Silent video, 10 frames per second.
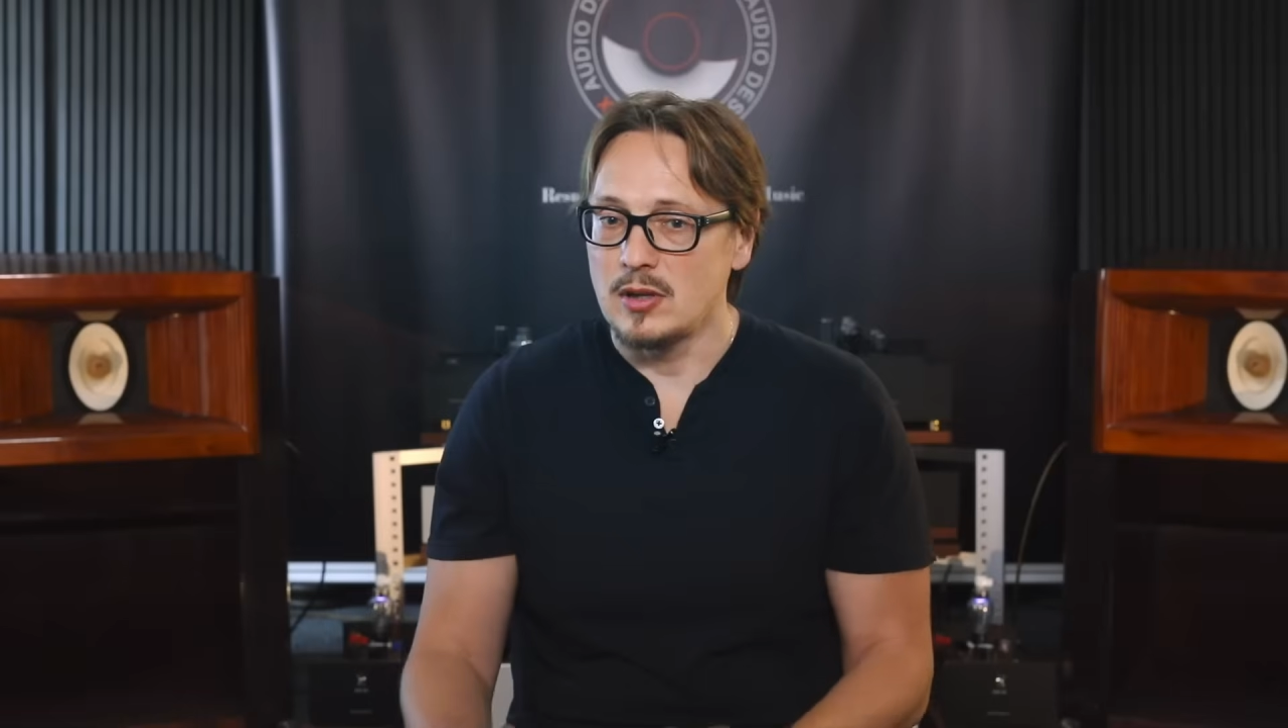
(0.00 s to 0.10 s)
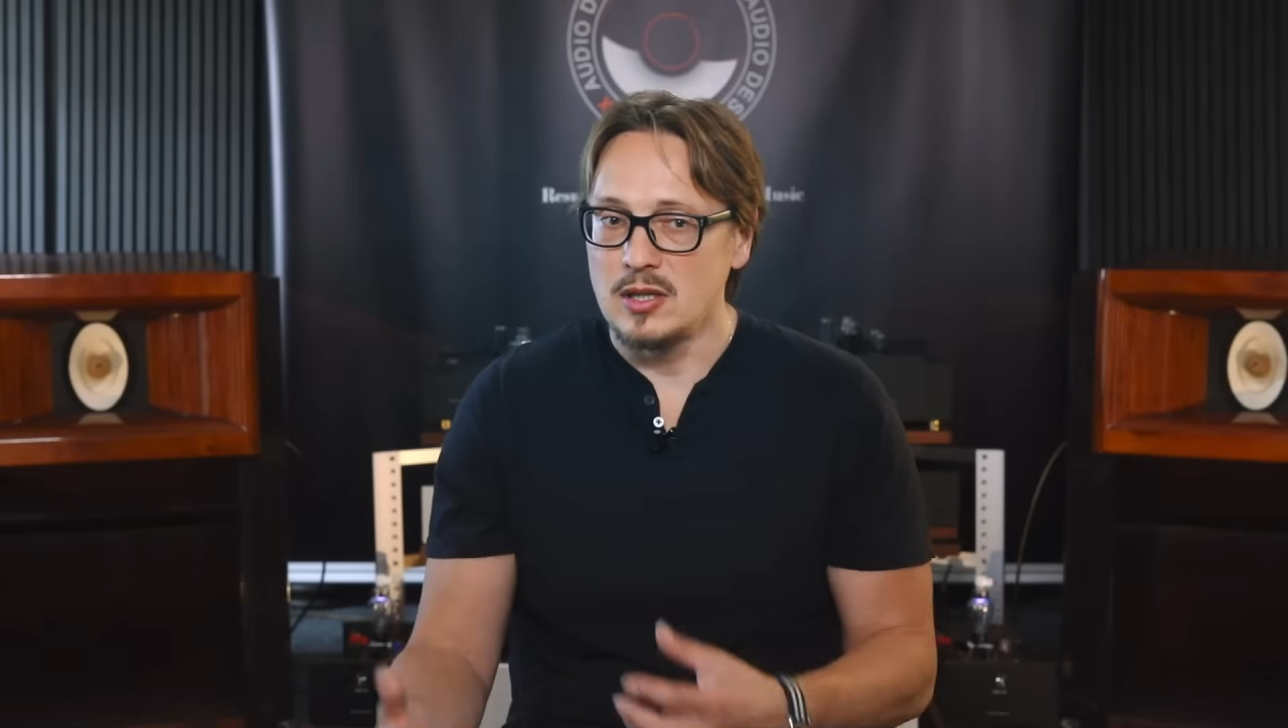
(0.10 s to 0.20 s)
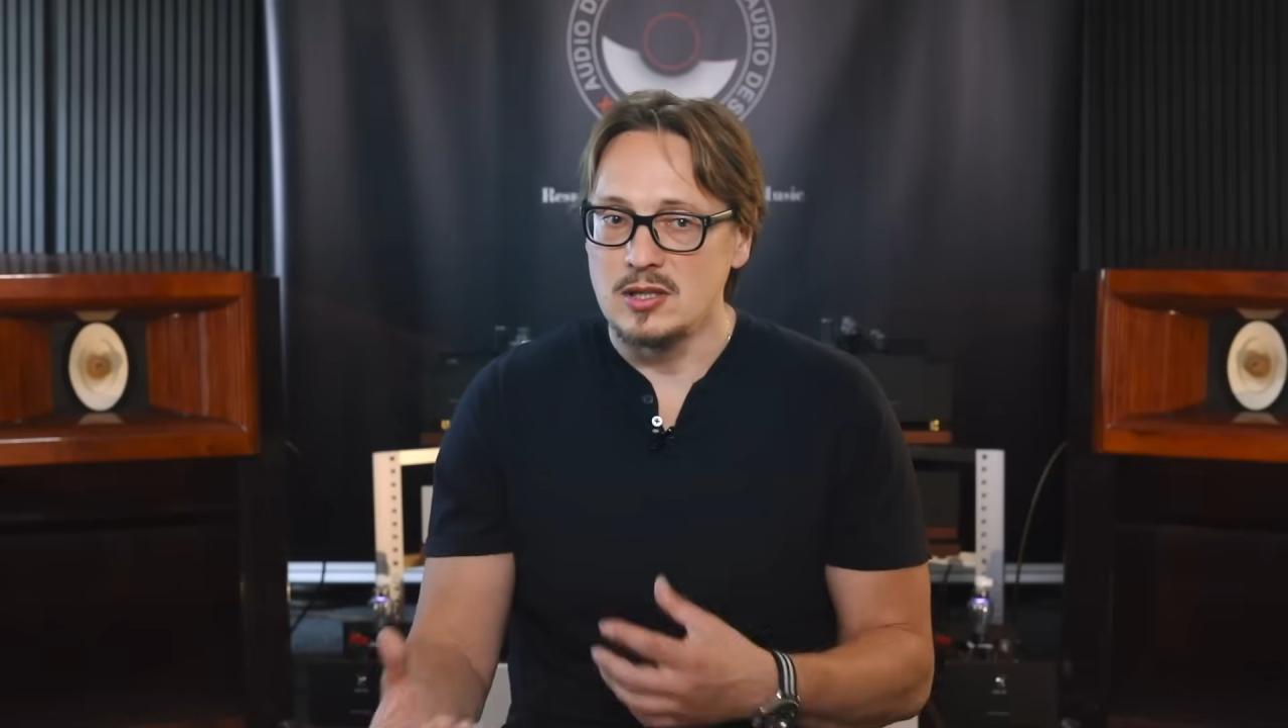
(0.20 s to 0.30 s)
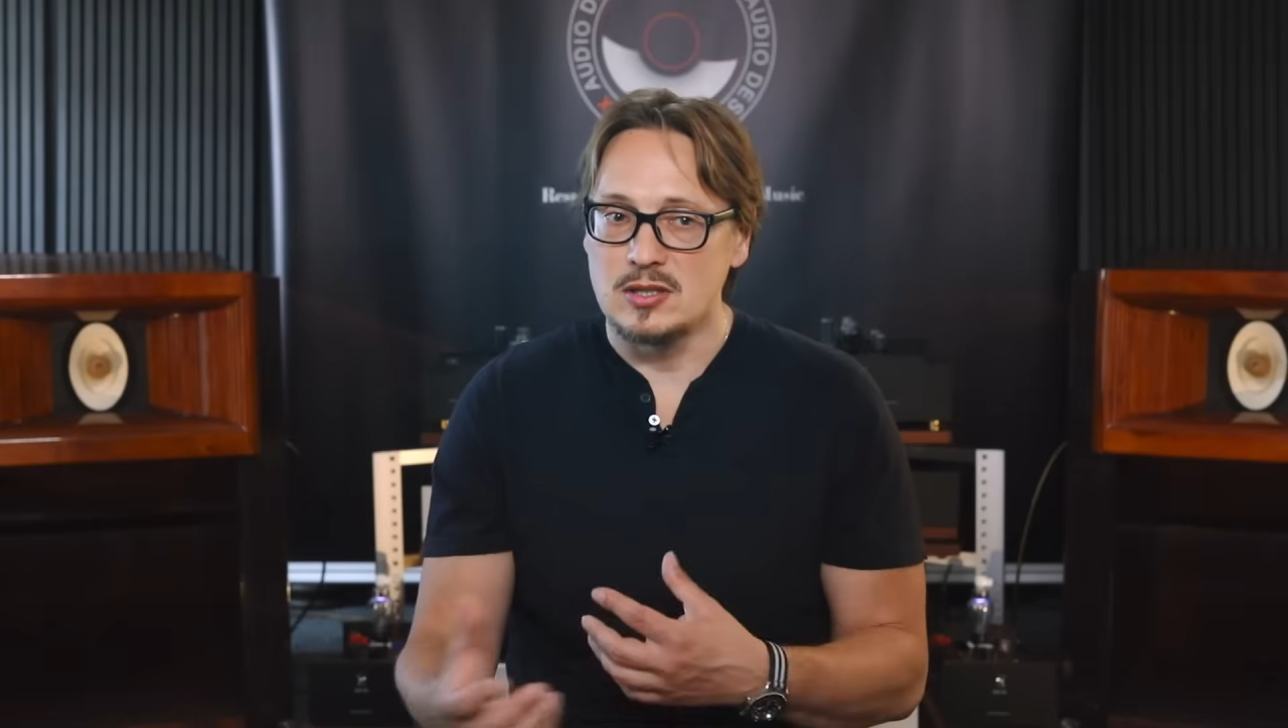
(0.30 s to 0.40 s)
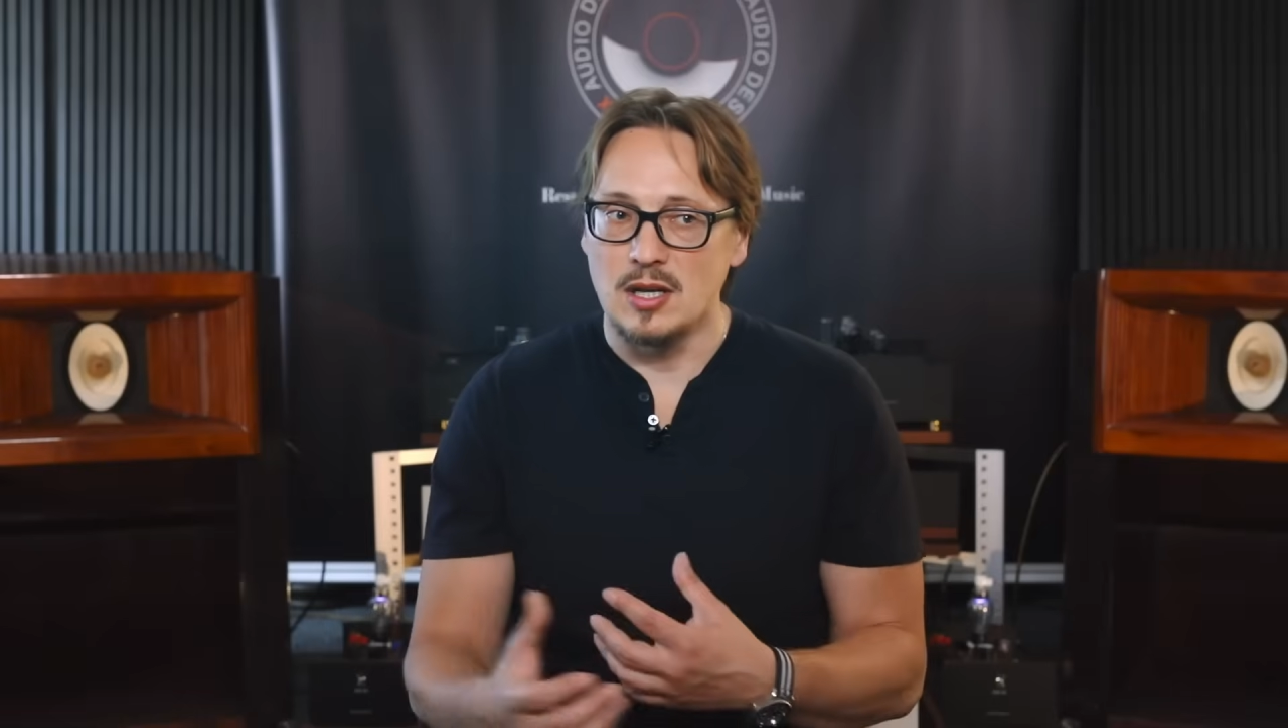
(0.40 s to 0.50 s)

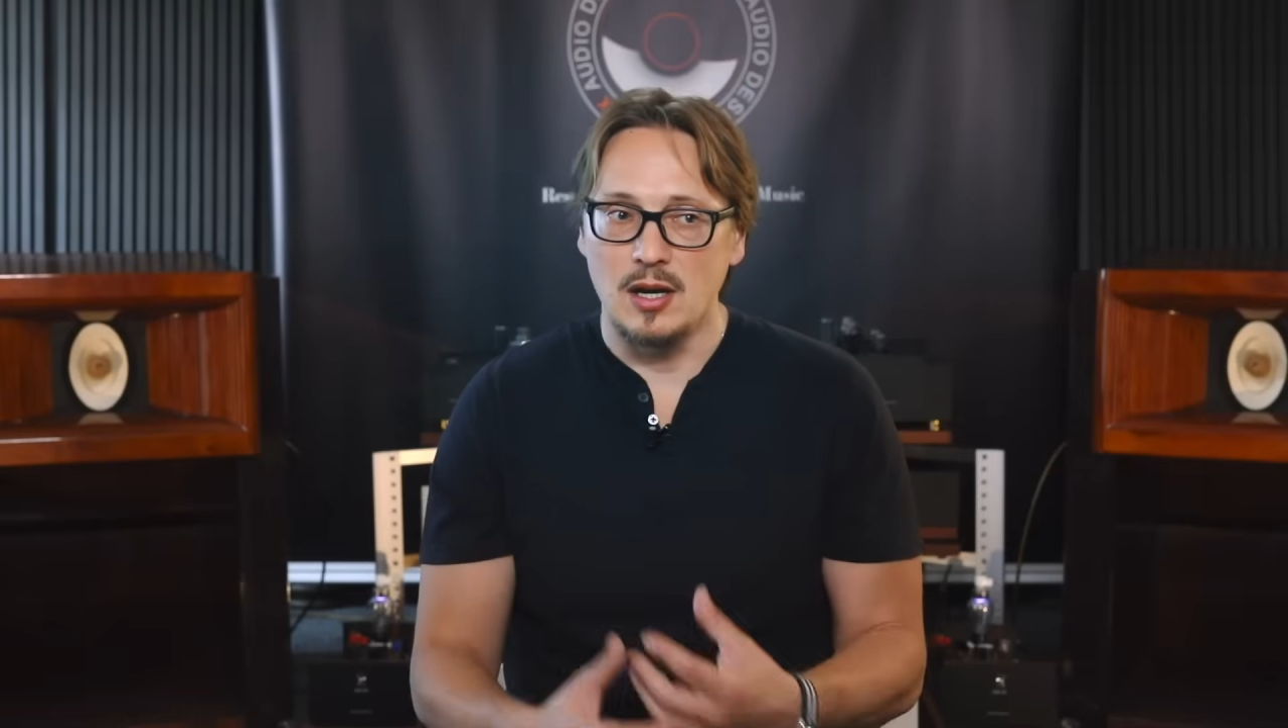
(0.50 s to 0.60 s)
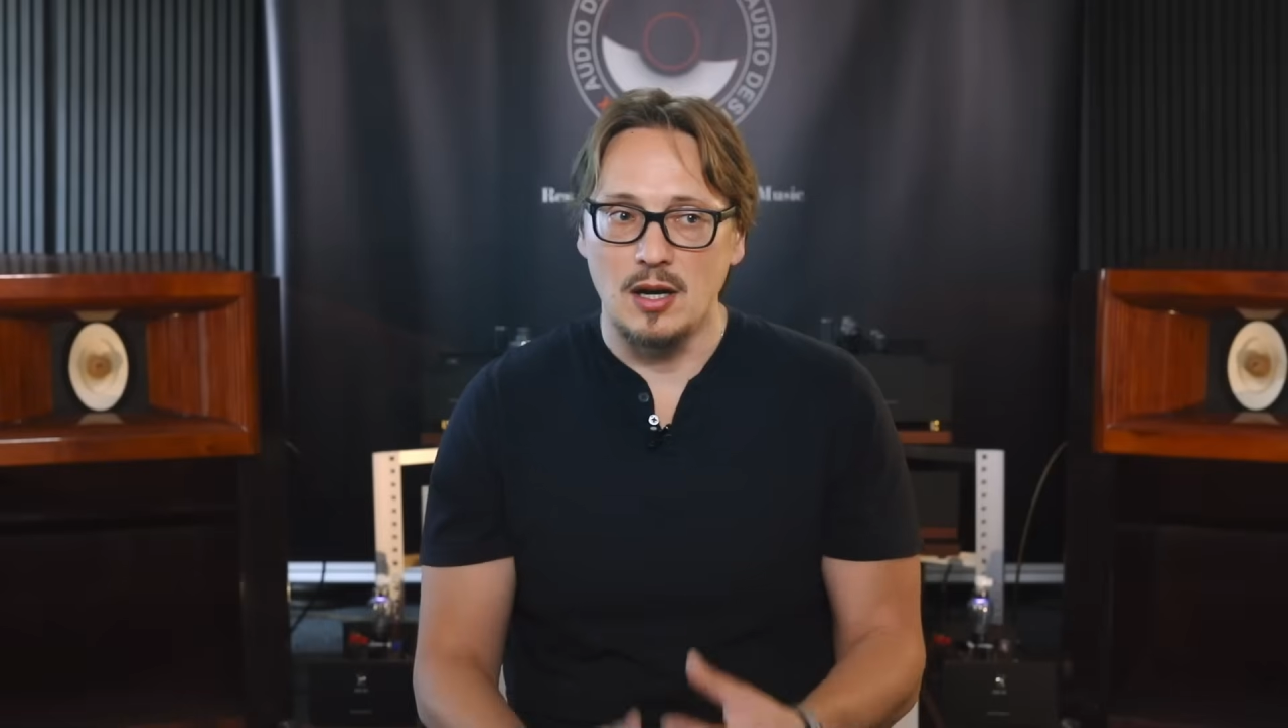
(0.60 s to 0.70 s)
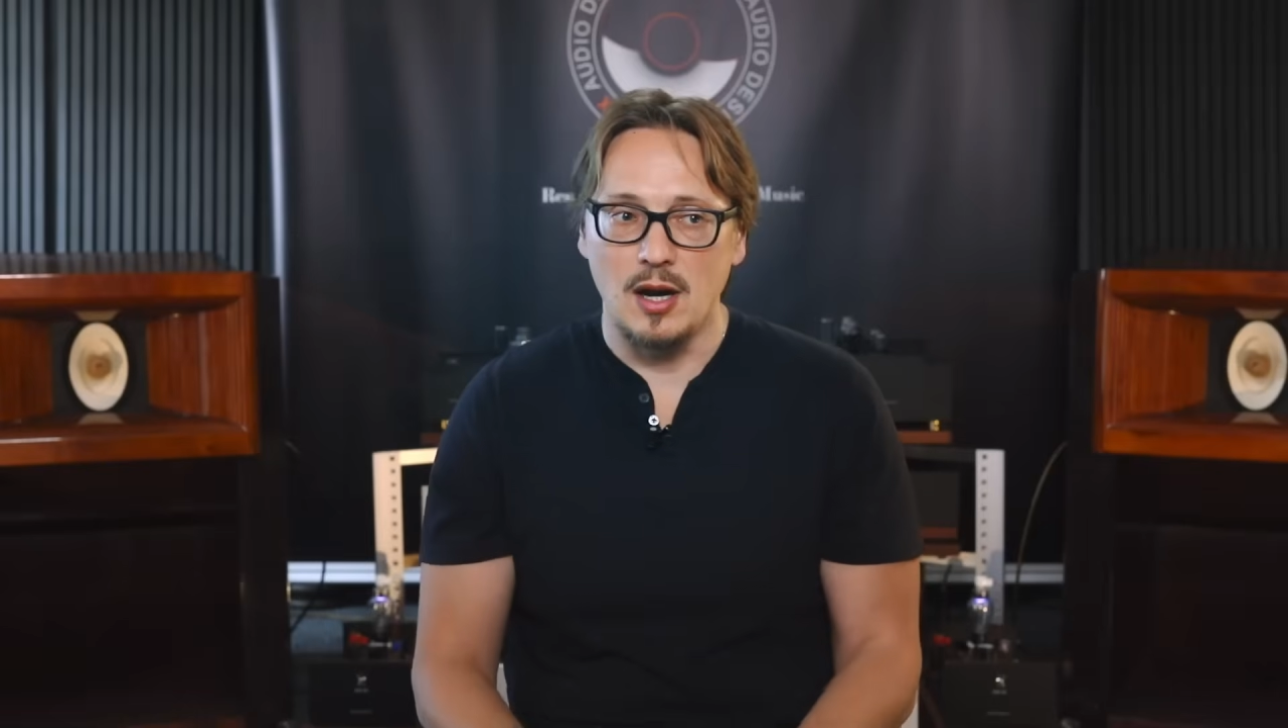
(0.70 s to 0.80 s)
is a